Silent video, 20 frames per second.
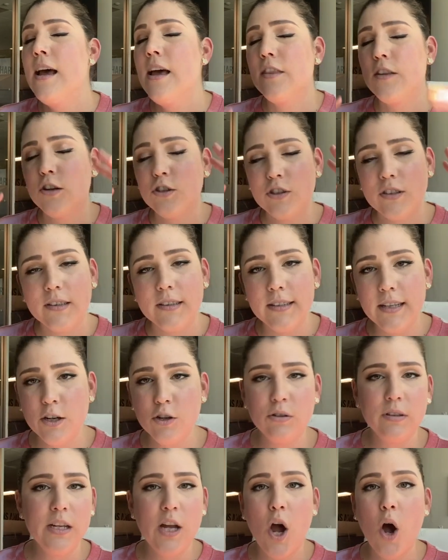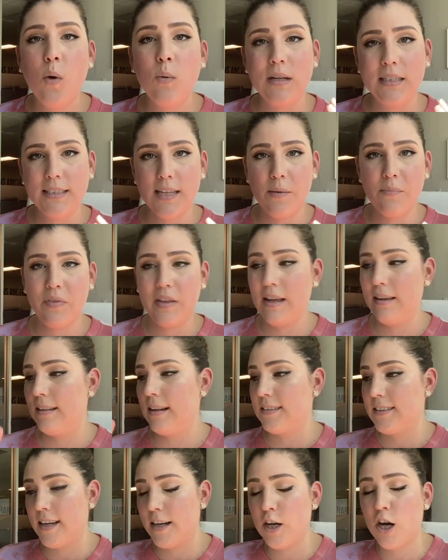There's literally always something
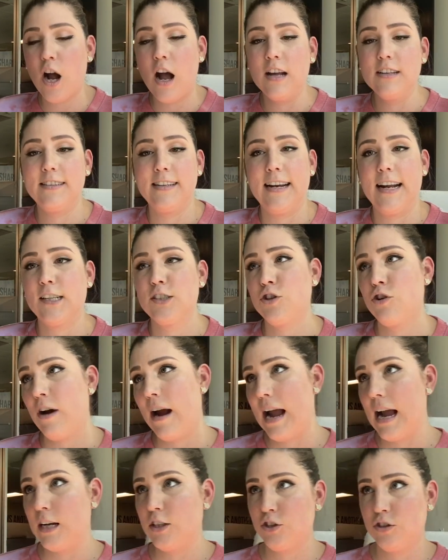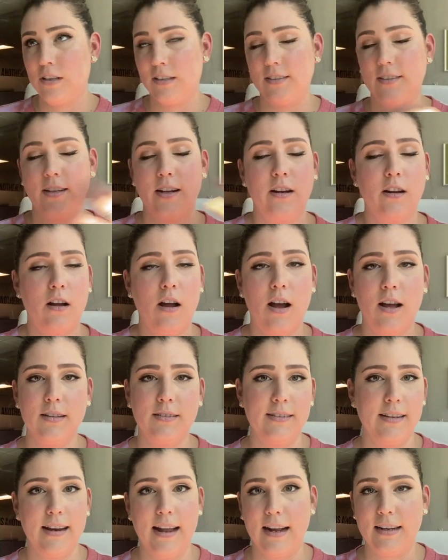that's gonna cause the next crash, that's gonna cause
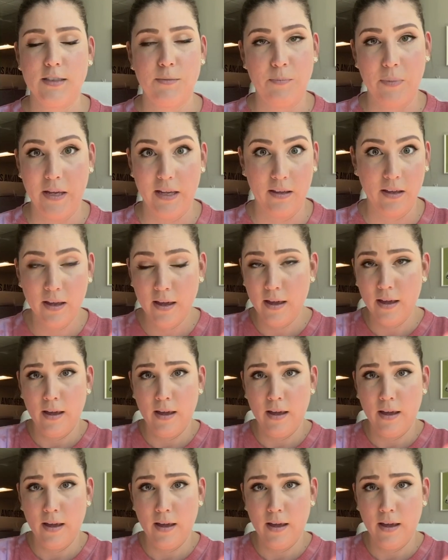the next big,